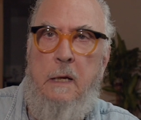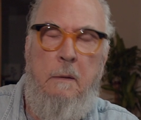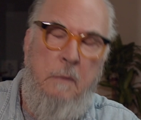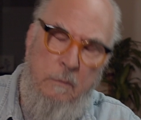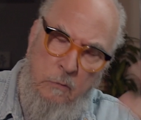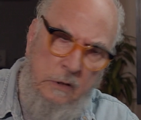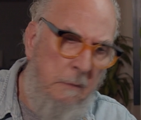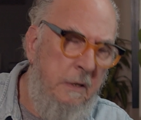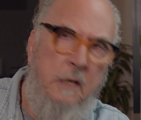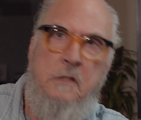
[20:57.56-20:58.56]

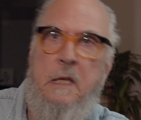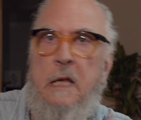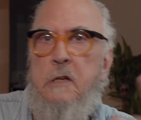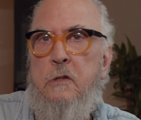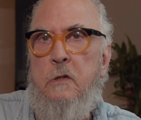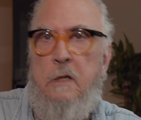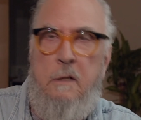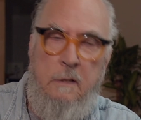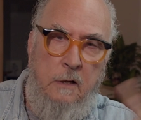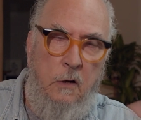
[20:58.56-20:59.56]
multimedia installation,
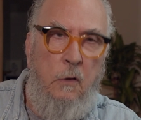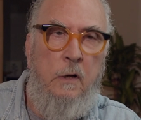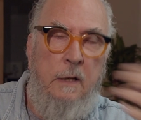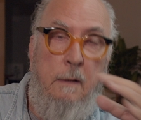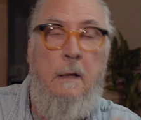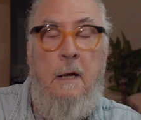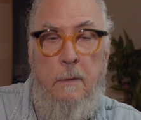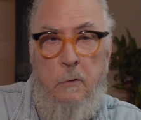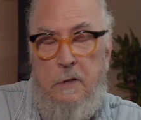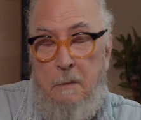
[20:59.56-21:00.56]
and and
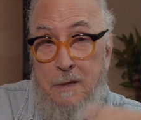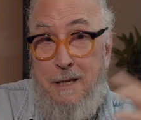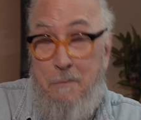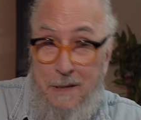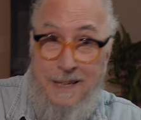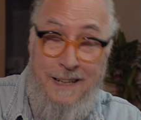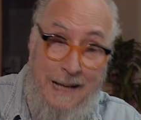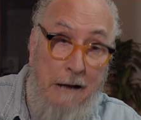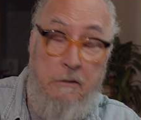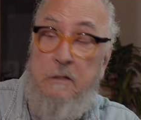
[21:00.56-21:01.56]
multimedia being a
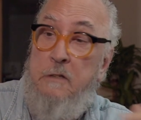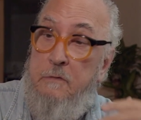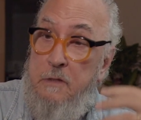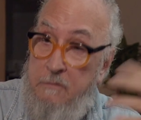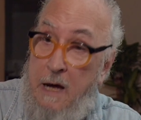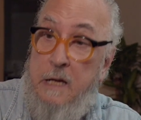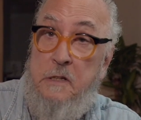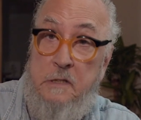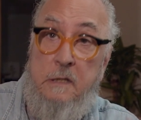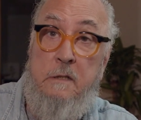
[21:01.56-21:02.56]
narrative
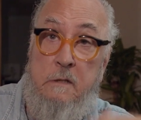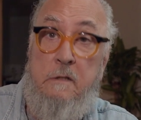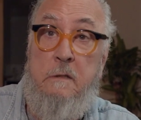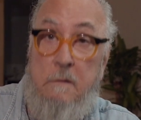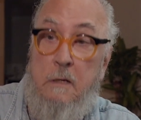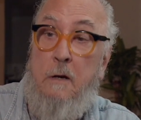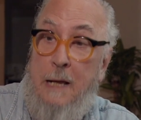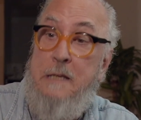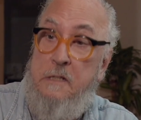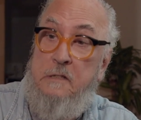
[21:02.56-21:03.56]
device that
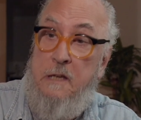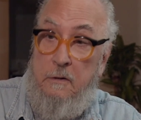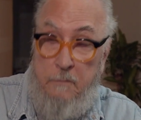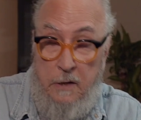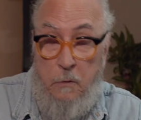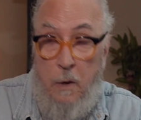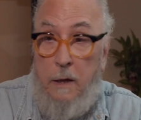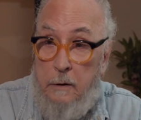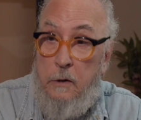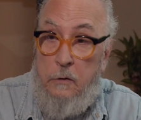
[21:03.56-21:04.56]
lends itself very
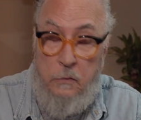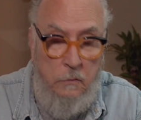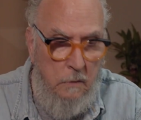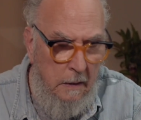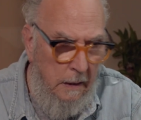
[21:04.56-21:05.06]
well, to